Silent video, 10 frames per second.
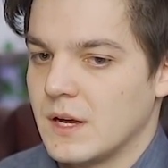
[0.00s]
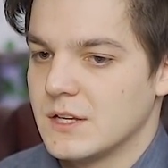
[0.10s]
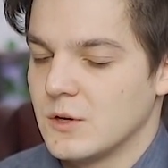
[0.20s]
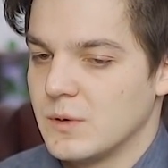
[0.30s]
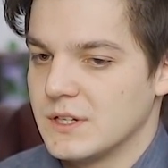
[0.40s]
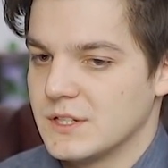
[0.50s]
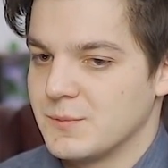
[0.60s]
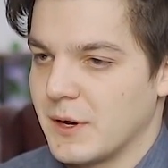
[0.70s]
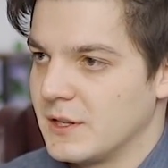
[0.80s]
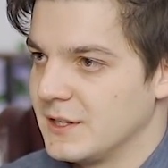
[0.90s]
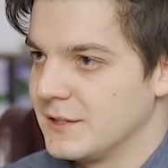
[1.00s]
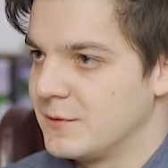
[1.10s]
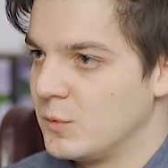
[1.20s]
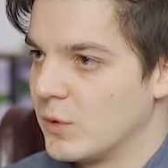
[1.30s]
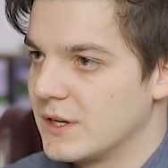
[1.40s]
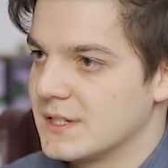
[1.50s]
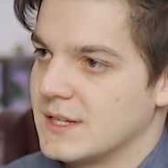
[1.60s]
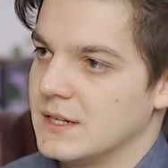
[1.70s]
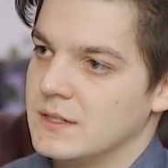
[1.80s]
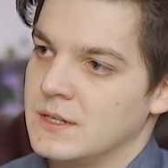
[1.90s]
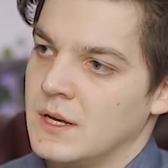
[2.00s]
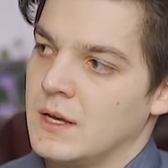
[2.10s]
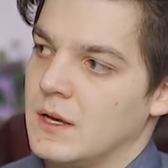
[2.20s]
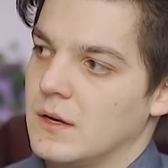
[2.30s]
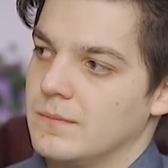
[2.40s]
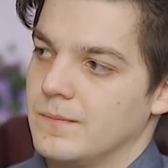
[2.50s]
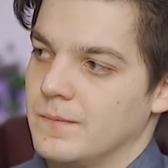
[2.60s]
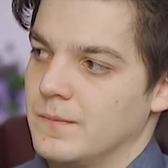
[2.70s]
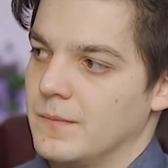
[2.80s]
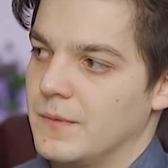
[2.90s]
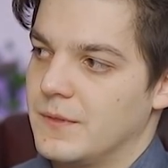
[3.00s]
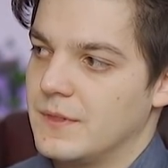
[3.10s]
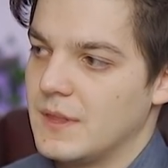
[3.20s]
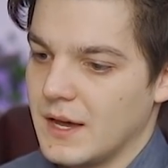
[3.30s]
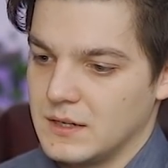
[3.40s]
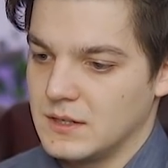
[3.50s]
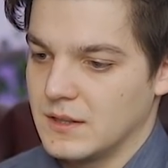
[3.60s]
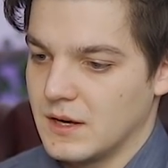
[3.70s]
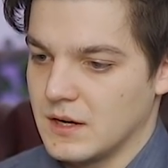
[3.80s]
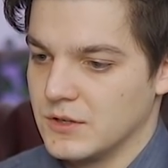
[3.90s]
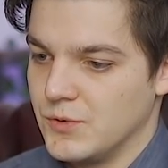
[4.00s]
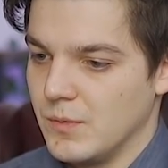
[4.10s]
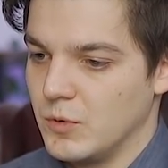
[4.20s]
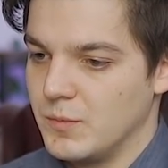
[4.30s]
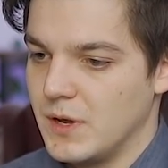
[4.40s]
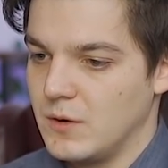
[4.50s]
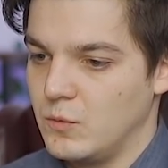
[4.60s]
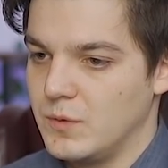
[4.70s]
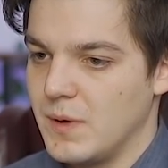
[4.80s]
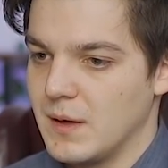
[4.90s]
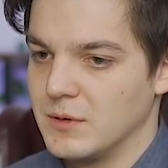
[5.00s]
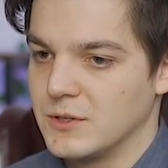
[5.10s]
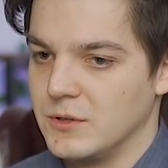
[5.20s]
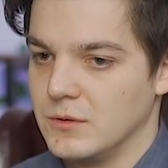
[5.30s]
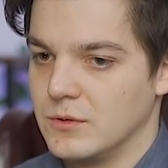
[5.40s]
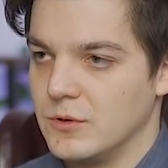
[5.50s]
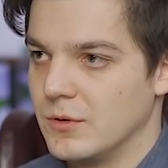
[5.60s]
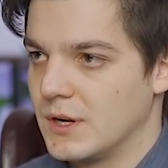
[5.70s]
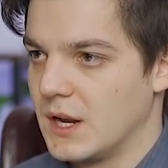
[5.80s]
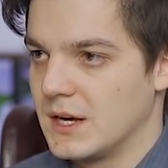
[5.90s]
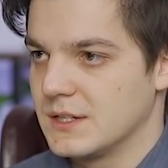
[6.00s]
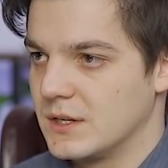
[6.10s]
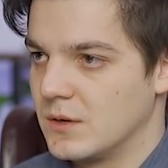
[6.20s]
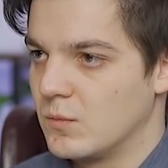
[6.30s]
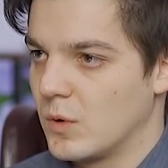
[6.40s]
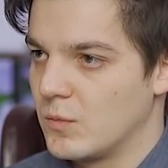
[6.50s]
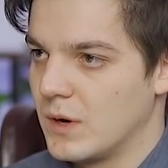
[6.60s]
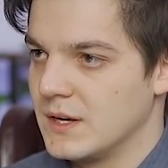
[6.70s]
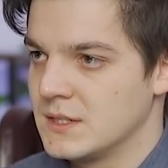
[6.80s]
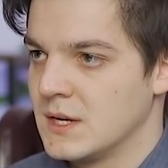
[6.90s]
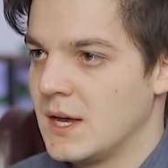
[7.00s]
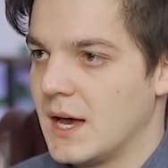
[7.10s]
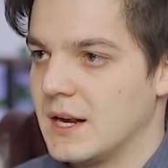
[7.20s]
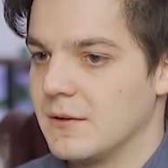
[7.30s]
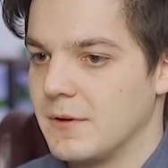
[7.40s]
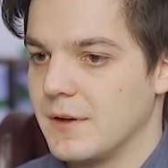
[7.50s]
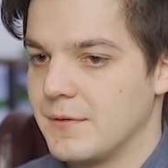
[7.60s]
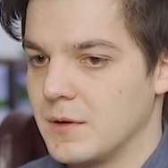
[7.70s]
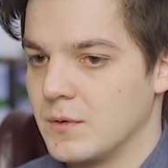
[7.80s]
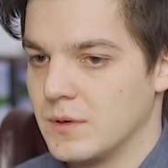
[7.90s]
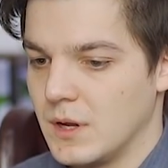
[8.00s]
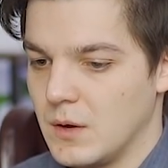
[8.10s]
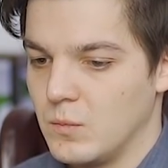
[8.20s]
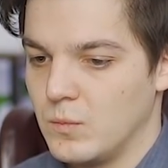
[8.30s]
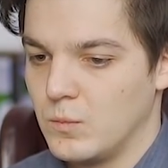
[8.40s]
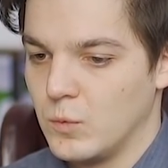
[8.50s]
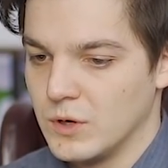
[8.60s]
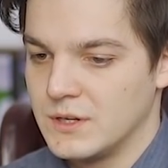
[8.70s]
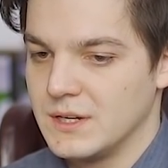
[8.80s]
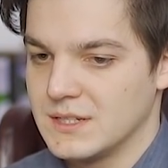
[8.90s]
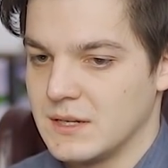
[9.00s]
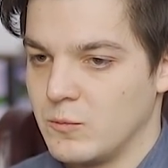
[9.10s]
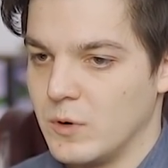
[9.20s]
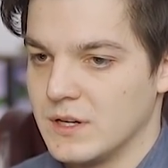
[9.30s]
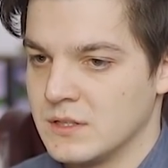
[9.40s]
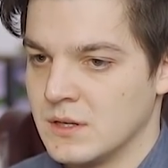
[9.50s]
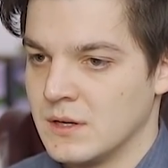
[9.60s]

always speculative to what extent that the country would be able to utilize and in what ways, and if it would in some ways